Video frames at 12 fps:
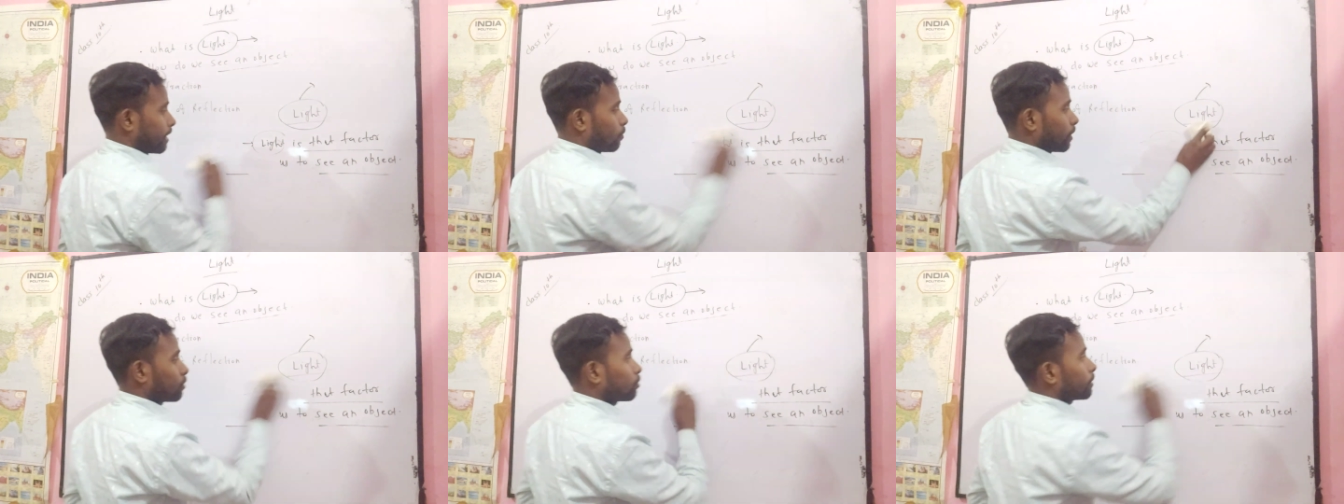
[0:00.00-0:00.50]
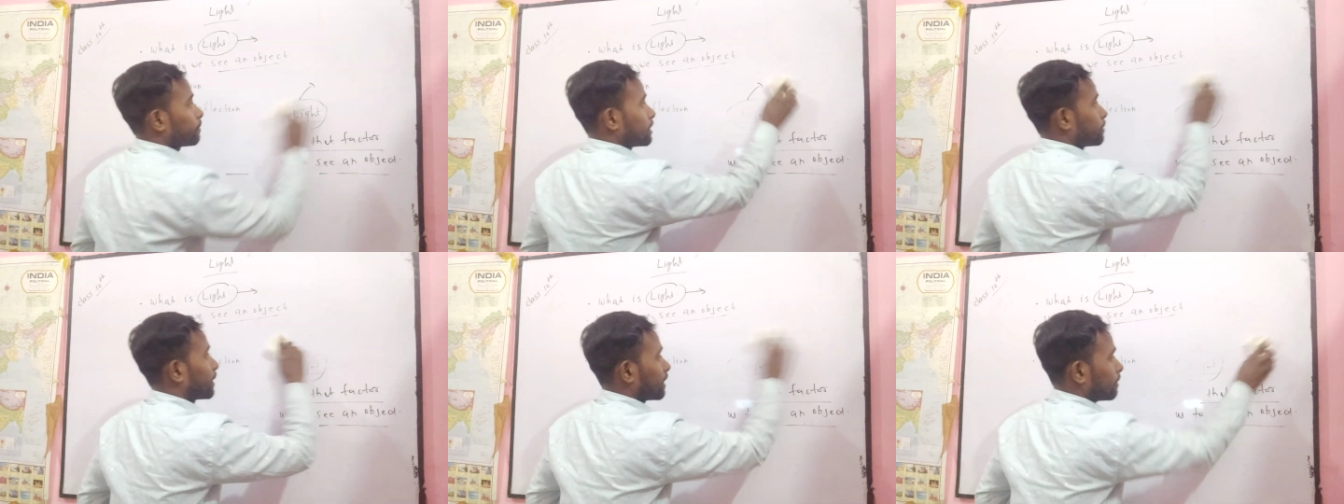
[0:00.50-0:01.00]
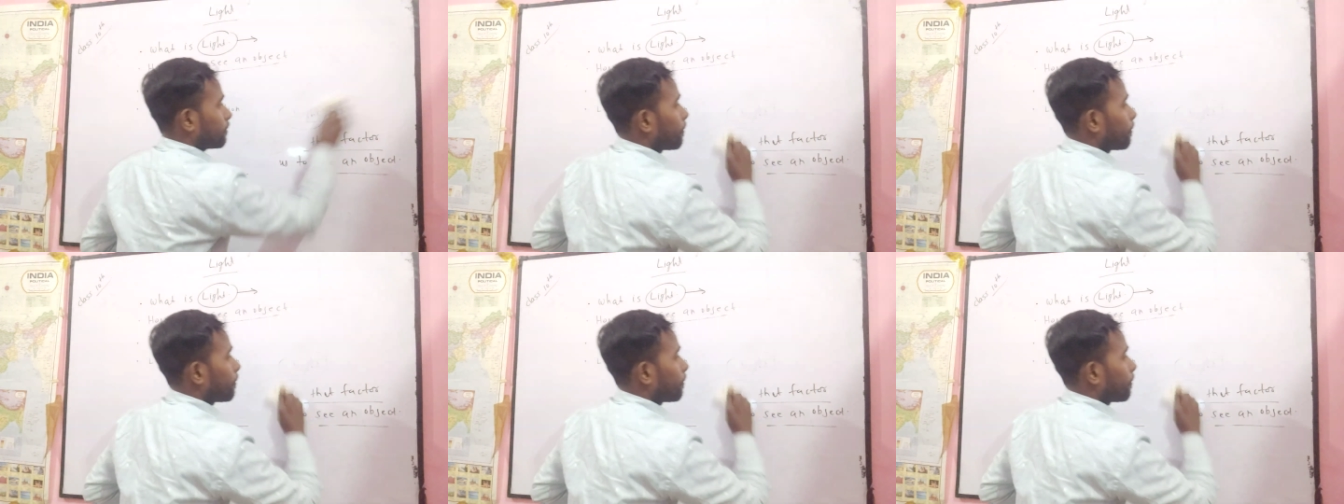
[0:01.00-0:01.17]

I want to run this part.